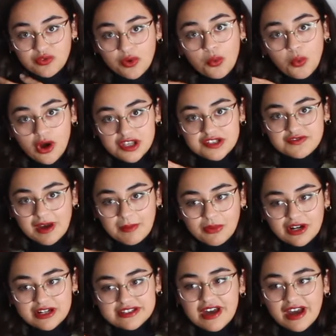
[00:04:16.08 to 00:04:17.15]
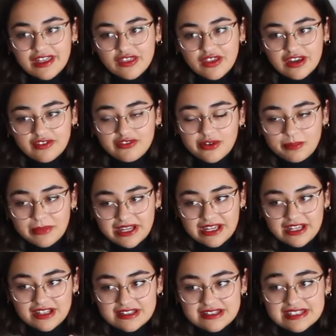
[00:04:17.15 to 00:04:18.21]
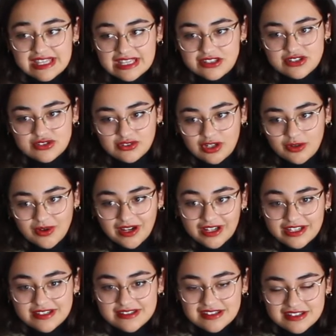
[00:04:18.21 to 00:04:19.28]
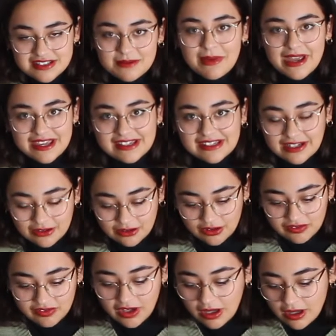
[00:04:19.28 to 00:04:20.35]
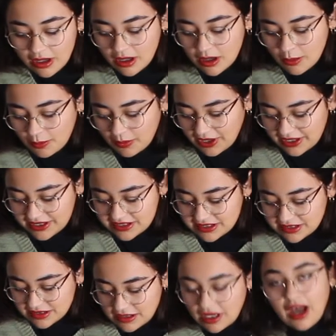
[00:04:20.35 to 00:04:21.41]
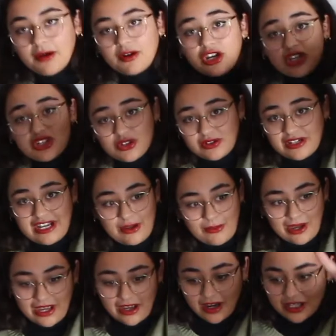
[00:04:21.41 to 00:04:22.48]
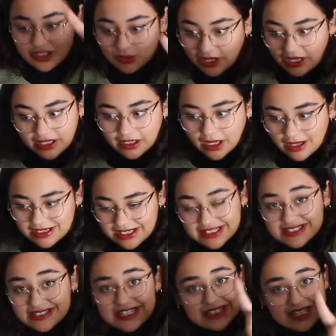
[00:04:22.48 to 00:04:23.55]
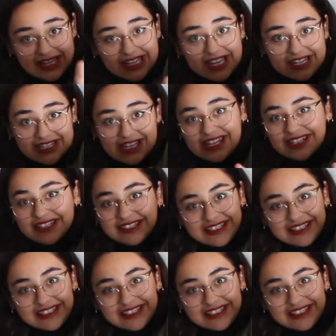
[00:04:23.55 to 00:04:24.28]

of the worst fabrics, I think, for me, sensory-wise, to make it out of, but I'm gonna do it anyway, I swear. It's gonna get done.